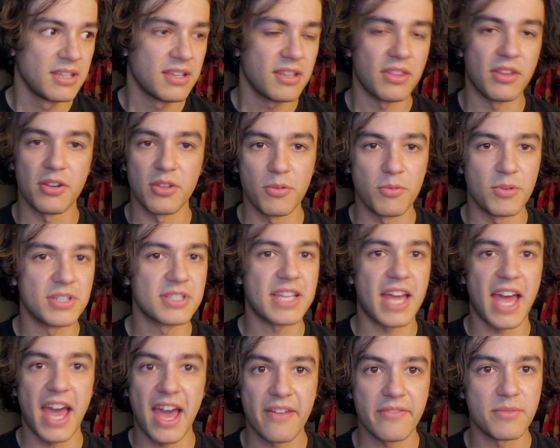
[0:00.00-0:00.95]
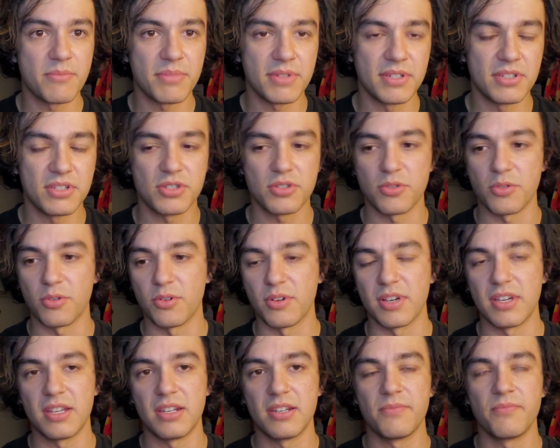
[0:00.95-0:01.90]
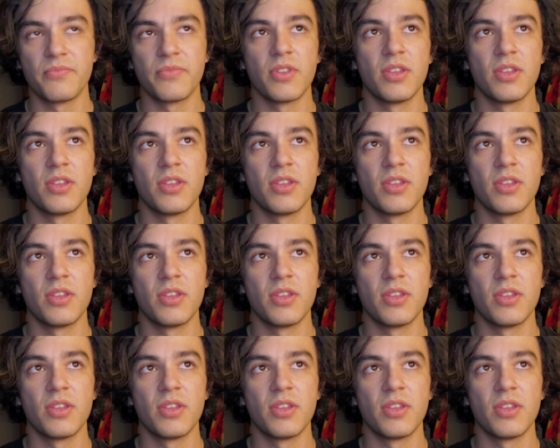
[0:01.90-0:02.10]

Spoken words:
they're the ones that haven't been destroyed.